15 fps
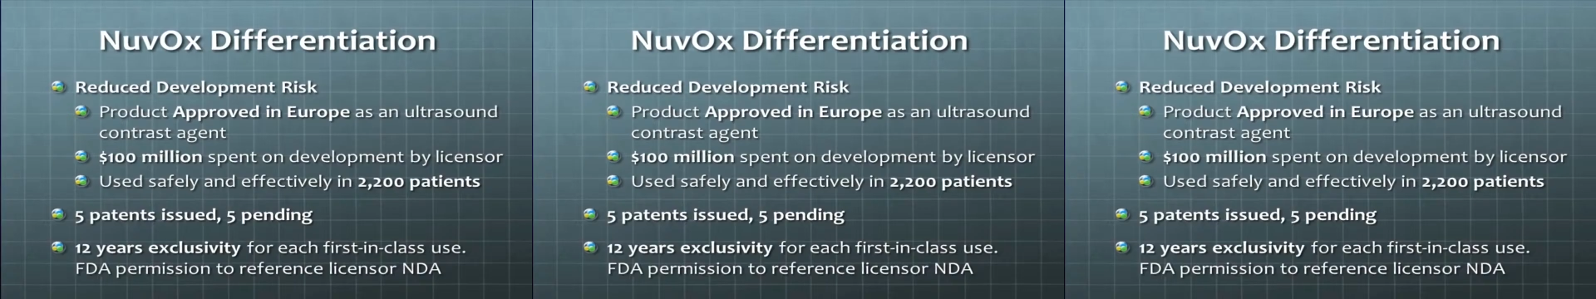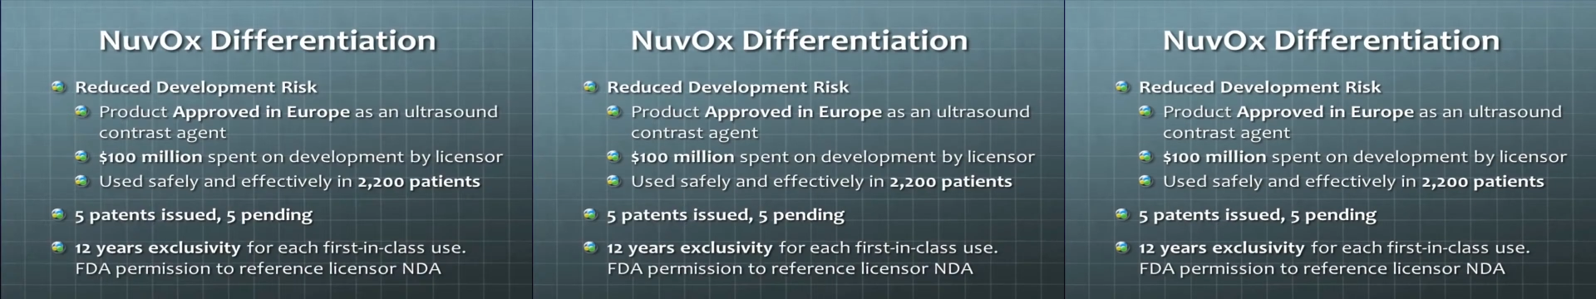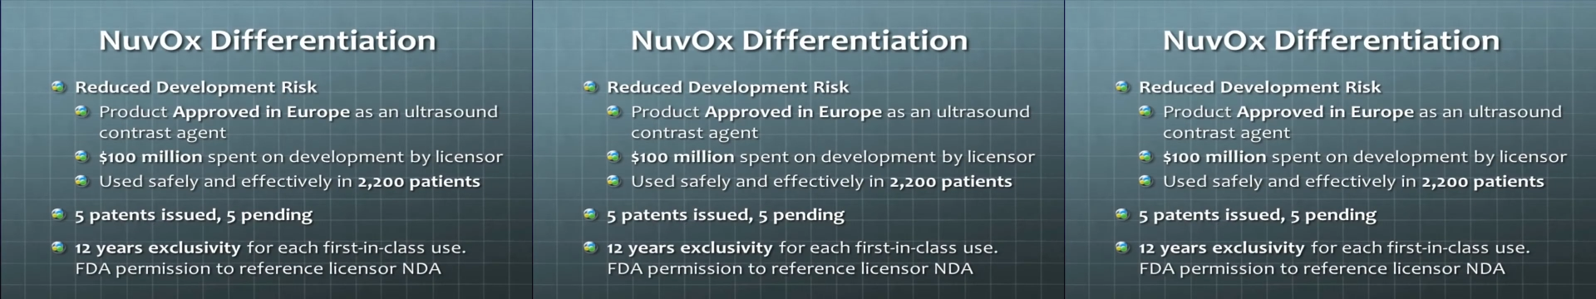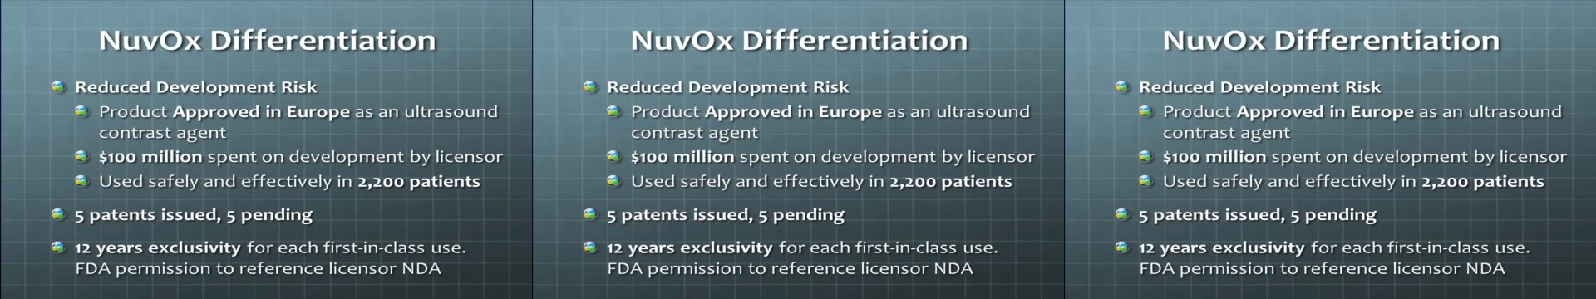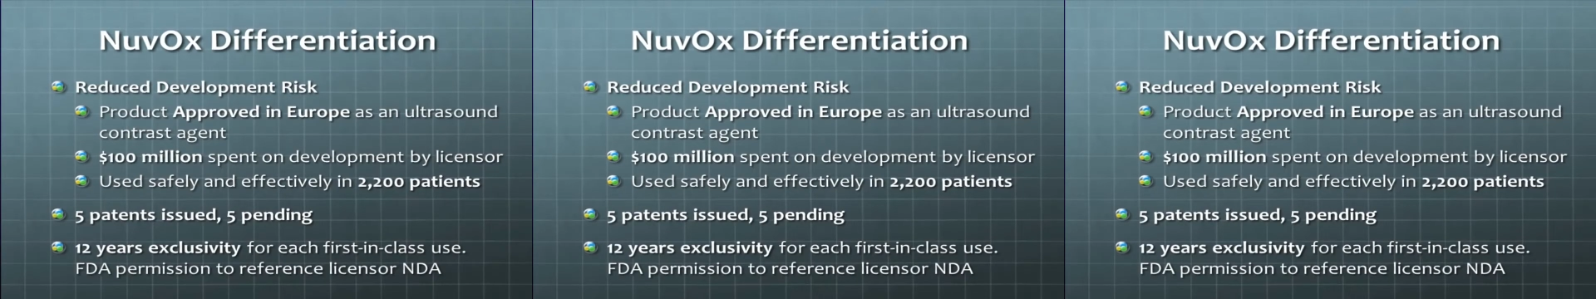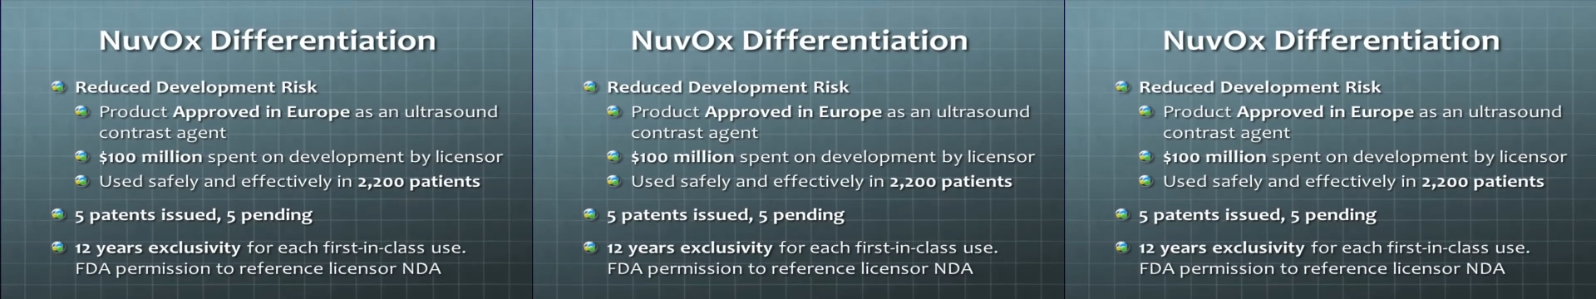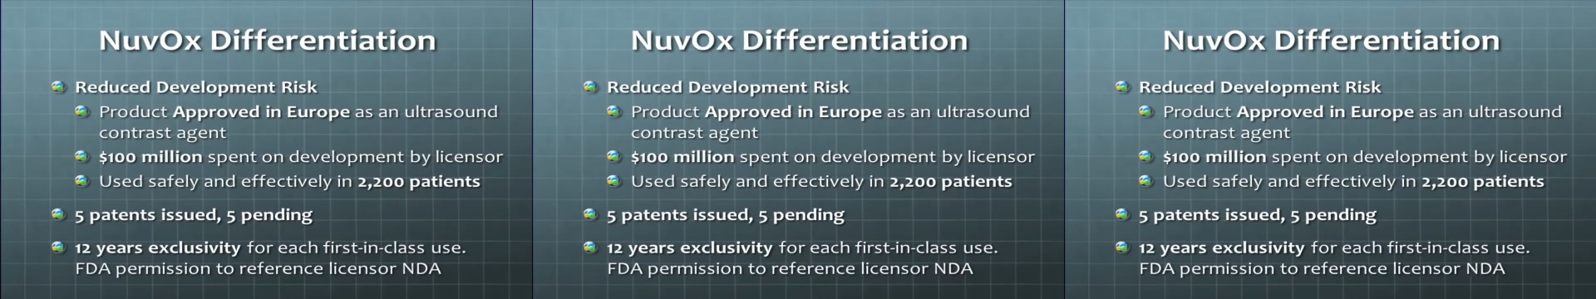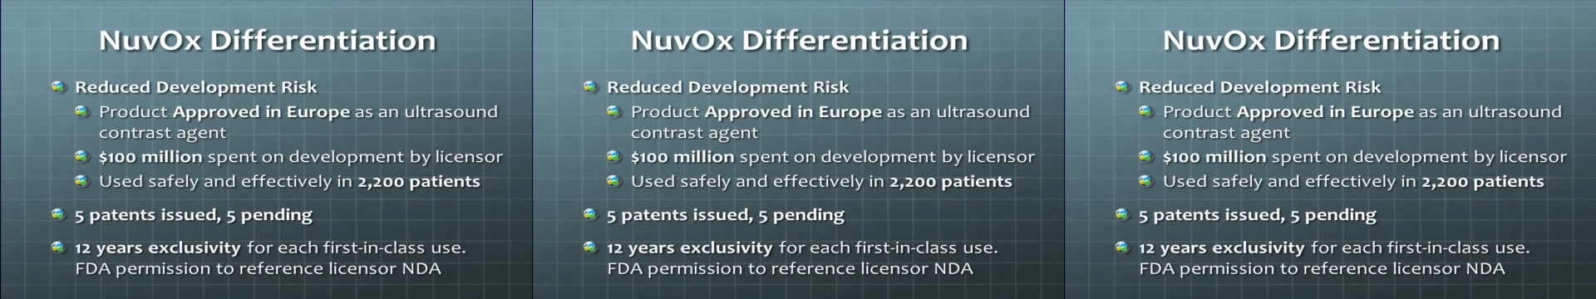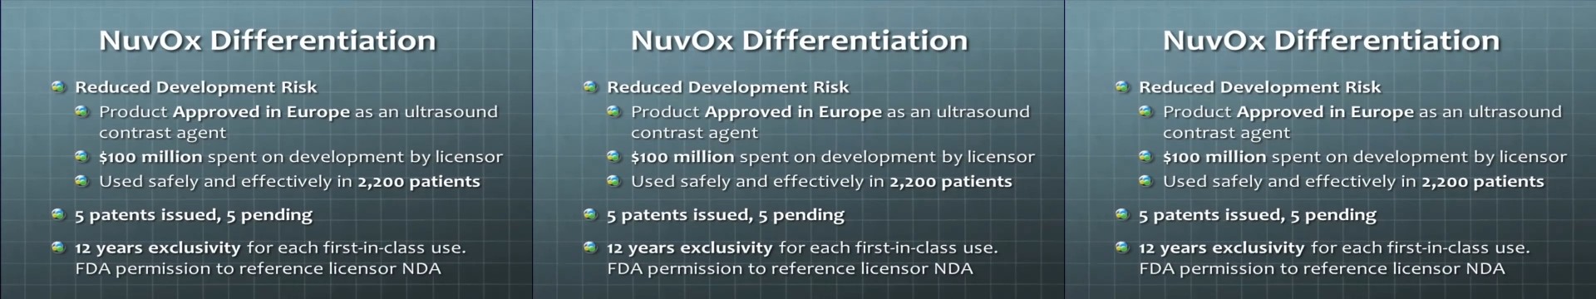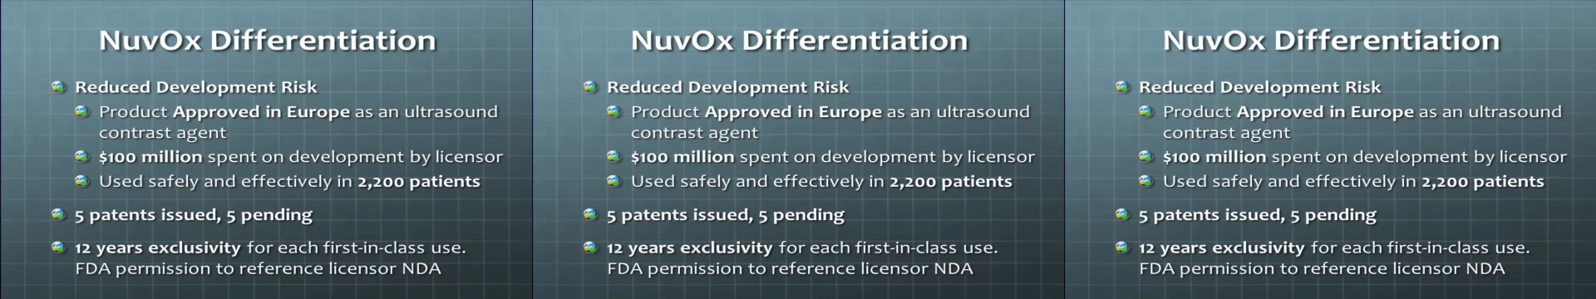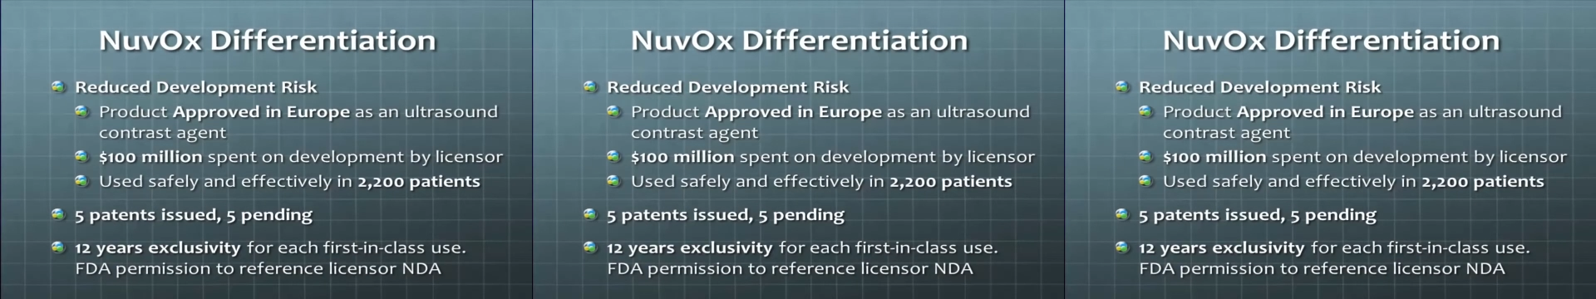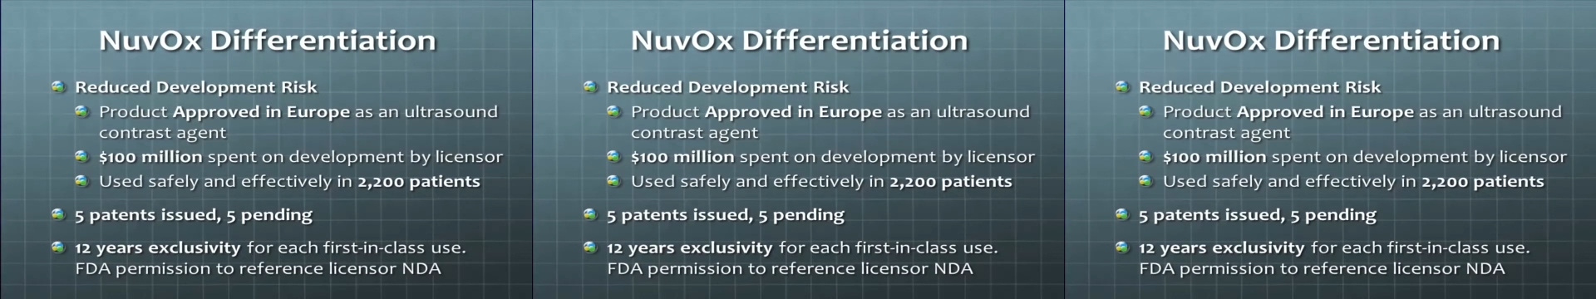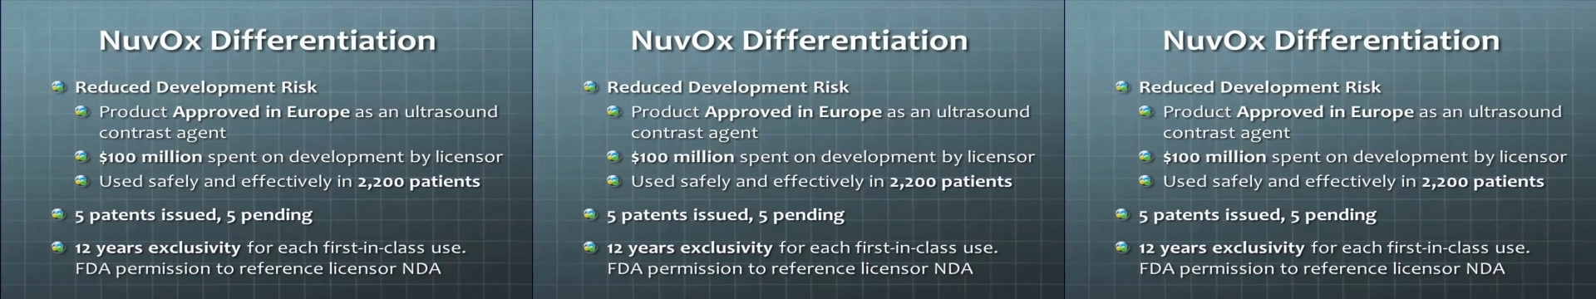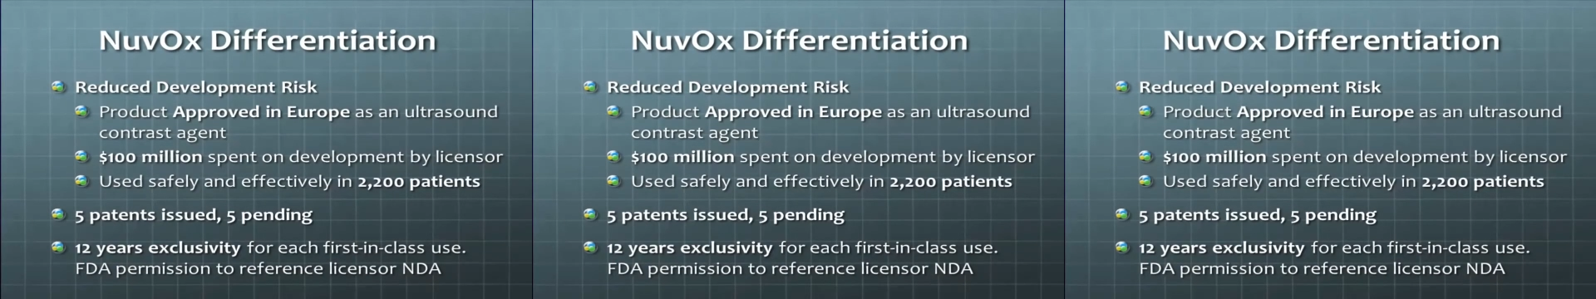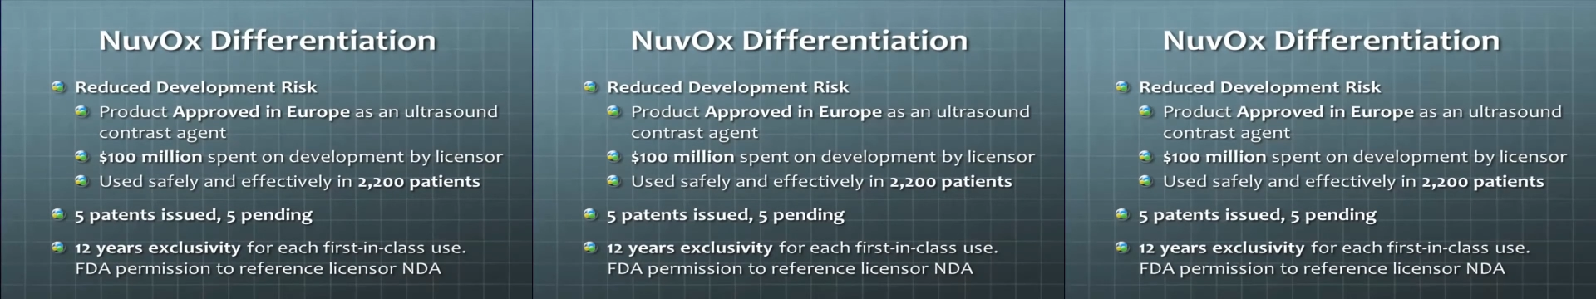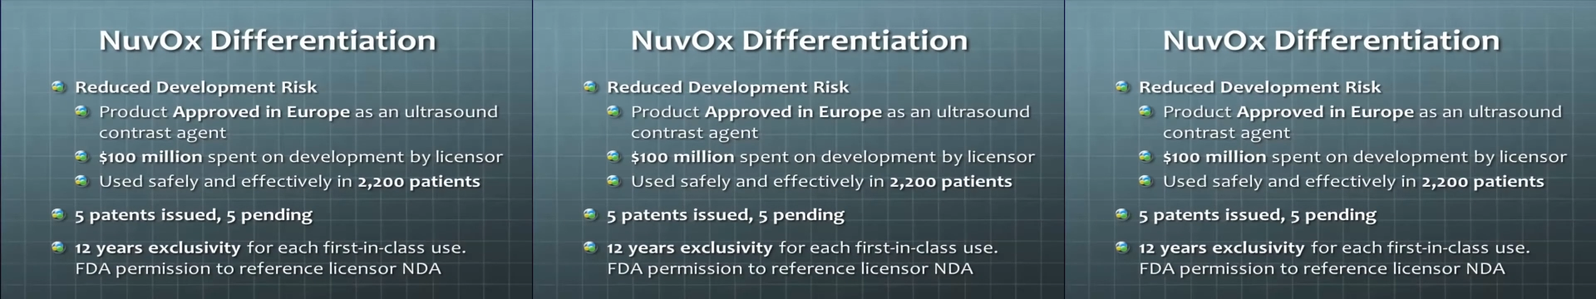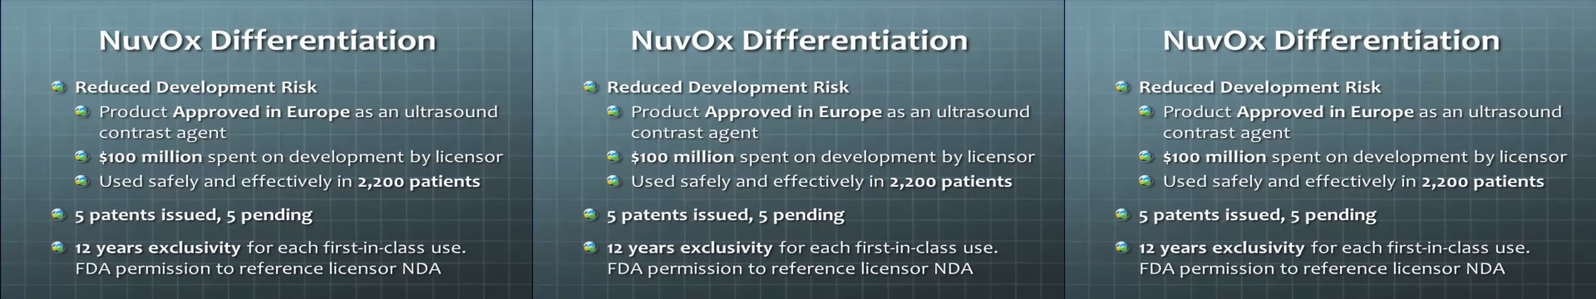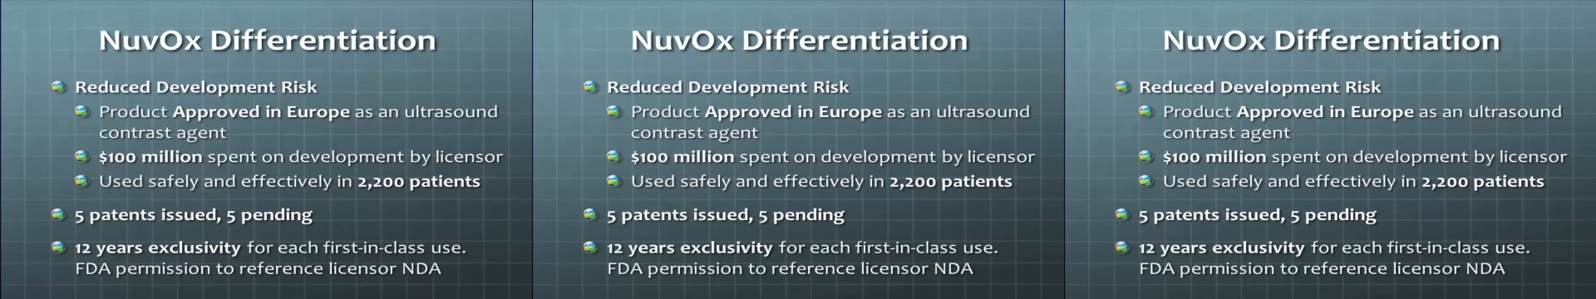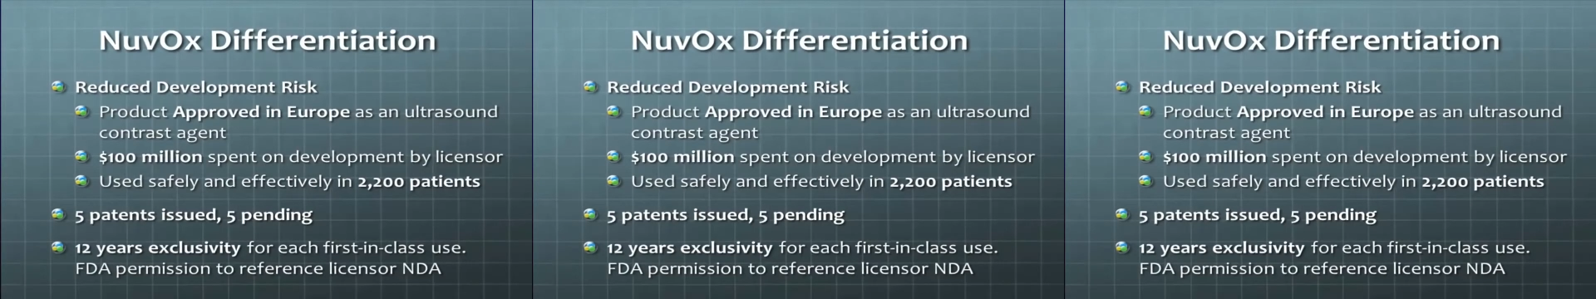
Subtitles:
(no speaker visible)